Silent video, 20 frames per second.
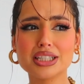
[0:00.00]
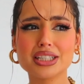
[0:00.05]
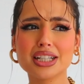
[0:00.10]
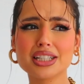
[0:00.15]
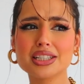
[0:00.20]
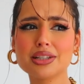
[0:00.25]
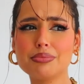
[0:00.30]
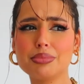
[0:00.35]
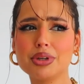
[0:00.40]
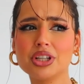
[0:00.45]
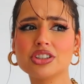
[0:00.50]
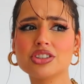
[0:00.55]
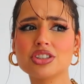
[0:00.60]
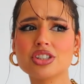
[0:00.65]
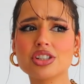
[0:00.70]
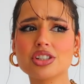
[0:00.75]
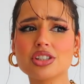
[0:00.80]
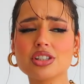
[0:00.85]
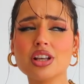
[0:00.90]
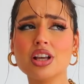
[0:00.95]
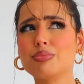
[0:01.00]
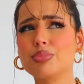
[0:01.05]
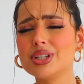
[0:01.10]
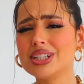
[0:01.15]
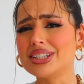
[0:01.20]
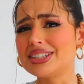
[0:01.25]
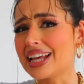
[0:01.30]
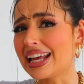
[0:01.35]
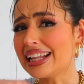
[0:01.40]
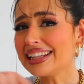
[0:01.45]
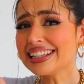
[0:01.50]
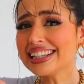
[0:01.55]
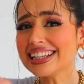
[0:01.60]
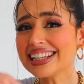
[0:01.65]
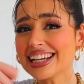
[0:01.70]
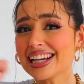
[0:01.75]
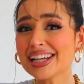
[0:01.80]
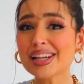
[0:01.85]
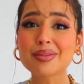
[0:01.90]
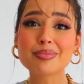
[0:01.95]
take some pictures
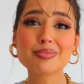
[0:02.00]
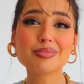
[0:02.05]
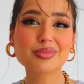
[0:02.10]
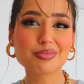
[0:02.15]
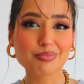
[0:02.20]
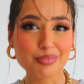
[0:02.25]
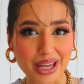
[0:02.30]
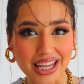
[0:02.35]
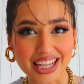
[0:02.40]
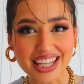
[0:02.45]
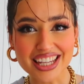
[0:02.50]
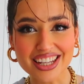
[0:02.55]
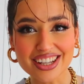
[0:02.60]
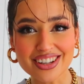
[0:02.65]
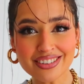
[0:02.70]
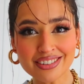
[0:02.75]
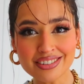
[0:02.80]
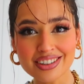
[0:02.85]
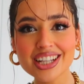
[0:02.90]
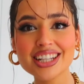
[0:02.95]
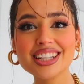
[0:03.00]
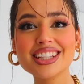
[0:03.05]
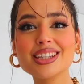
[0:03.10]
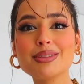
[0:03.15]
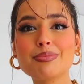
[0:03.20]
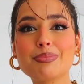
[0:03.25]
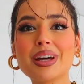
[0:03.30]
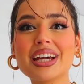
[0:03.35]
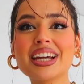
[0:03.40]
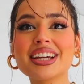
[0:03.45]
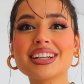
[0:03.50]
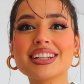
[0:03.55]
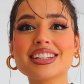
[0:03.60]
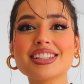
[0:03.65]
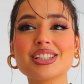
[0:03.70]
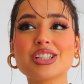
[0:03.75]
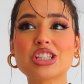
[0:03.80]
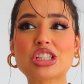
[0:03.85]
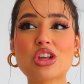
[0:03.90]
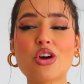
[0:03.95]
pretending I'm baking already the
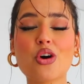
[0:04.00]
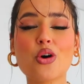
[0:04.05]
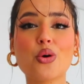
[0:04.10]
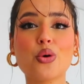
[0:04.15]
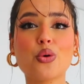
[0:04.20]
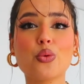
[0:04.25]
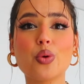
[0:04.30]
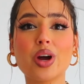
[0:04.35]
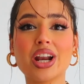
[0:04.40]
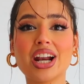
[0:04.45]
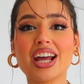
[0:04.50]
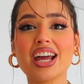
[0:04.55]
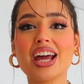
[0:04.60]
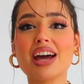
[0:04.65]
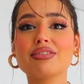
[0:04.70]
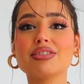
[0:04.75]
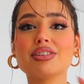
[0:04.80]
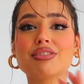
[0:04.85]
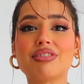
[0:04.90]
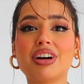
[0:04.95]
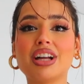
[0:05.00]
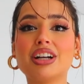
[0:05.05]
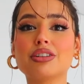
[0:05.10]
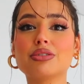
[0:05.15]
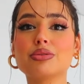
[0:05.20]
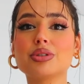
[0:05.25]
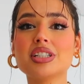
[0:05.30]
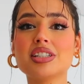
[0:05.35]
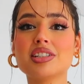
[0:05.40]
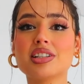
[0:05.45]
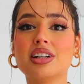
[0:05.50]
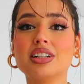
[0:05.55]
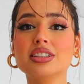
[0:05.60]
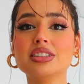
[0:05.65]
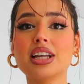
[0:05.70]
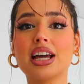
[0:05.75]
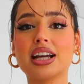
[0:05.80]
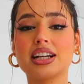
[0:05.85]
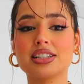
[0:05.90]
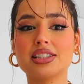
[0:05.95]
pancakes so when I have the final
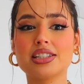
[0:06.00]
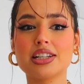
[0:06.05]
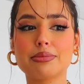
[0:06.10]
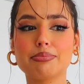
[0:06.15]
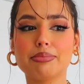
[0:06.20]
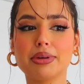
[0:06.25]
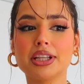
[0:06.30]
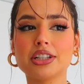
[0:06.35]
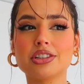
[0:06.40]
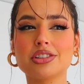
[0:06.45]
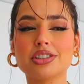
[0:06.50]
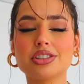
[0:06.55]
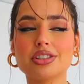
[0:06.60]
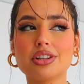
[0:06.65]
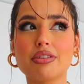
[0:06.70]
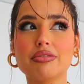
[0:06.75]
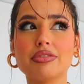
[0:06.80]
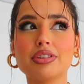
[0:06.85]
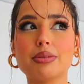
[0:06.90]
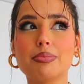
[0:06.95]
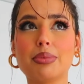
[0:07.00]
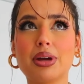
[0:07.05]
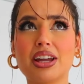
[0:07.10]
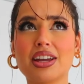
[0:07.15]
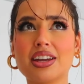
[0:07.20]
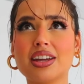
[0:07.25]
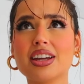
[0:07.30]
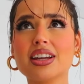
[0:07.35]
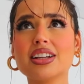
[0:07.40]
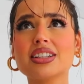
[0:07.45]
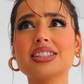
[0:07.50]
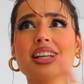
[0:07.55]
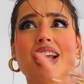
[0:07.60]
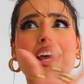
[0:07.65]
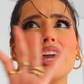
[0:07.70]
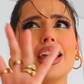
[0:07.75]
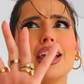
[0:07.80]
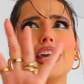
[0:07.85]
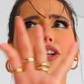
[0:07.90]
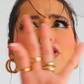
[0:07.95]
result I can take pictures of the pancakes
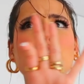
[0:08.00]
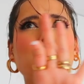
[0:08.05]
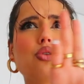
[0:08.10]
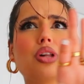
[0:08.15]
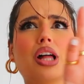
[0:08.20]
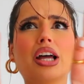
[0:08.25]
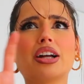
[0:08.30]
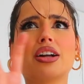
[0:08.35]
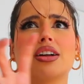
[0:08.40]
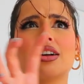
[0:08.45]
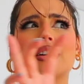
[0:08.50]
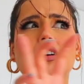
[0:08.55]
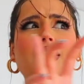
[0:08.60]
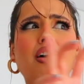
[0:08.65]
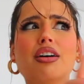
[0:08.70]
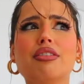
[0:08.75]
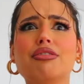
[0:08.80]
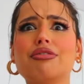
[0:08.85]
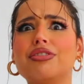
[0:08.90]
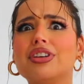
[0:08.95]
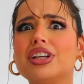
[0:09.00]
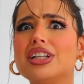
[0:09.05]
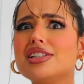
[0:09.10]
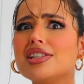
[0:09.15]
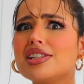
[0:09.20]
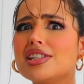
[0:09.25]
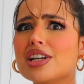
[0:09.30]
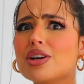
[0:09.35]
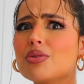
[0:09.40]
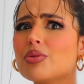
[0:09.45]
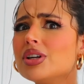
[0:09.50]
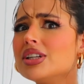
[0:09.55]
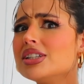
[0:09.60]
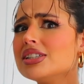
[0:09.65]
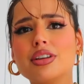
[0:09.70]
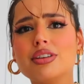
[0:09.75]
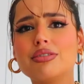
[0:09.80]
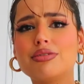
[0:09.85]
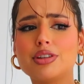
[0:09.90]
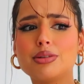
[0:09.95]
and do like a feed
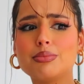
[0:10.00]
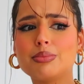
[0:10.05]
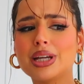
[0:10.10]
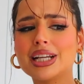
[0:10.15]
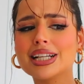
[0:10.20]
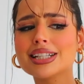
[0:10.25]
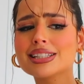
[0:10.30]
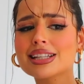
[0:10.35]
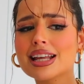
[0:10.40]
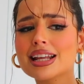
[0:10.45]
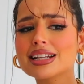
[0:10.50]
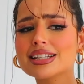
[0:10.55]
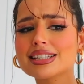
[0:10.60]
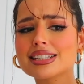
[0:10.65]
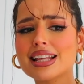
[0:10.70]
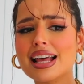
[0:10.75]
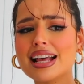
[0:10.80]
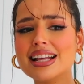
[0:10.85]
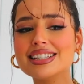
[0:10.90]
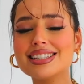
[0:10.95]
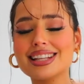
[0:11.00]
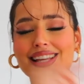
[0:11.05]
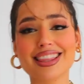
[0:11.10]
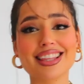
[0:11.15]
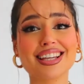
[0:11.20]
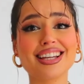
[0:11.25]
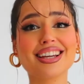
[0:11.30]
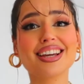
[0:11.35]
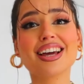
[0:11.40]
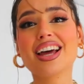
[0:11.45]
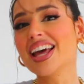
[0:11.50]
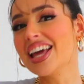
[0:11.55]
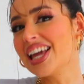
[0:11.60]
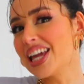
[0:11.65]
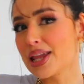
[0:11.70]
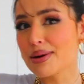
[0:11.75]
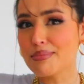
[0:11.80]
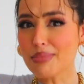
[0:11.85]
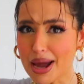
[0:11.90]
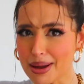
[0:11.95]
sequence if it makes any sense I think
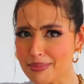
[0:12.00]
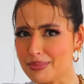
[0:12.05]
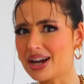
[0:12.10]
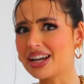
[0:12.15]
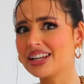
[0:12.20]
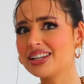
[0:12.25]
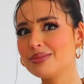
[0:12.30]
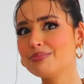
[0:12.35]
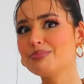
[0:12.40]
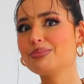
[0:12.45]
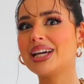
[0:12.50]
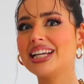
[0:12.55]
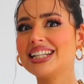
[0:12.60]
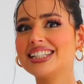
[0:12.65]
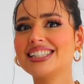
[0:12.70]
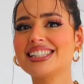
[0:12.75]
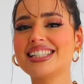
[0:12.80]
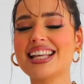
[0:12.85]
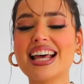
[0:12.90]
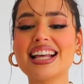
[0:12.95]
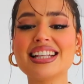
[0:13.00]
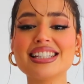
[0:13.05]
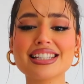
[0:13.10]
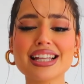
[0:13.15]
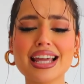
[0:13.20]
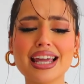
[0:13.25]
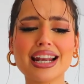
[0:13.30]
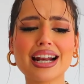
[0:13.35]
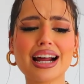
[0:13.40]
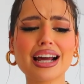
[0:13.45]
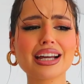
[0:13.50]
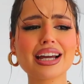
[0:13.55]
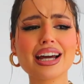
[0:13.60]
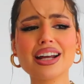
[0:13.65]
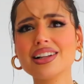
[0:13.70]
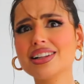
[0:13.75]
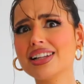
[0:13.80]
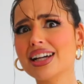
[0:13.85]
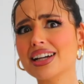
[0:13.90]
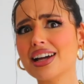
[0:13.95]
in my mind it made sense and I
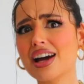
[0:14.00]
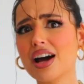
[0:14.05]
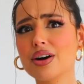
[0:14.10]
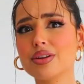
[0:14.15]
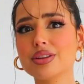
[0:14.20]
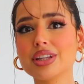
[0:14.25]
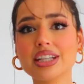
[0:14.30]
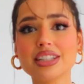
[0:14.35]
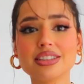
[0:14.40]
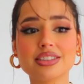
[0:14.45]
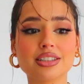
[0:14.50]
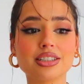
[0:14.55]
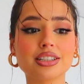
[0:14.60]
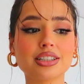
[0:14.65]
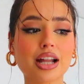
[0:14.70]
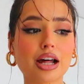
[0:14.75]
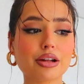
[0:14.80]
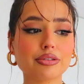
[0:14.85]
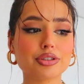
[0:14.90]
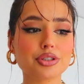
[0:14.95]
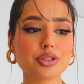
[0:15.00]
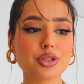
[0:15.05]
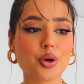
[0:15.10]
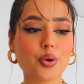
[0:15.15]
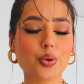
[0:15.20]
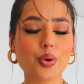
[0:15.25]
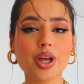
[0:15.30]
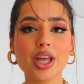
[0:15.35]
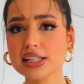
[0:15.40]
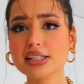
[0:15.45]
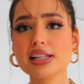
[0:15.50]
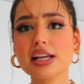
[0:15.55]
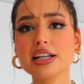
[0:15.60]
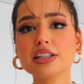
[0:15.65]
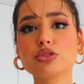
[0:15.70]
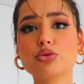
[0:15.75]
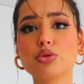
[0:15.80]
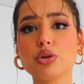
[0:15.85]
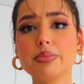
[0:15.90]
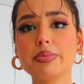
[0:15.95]
kind of like how they turned out so it's
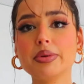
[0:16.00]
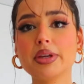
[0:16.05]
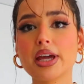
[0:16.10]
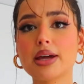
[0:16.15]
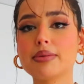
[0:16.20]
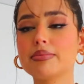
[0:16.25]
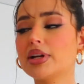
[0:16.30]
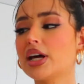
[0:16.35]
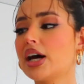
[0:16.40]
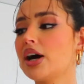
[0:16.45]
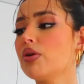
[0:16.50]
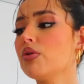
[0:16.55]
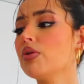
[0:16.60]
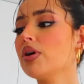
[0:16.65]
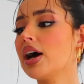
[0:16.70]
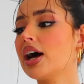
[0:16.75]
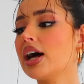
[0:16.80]
like 3 p.m. now.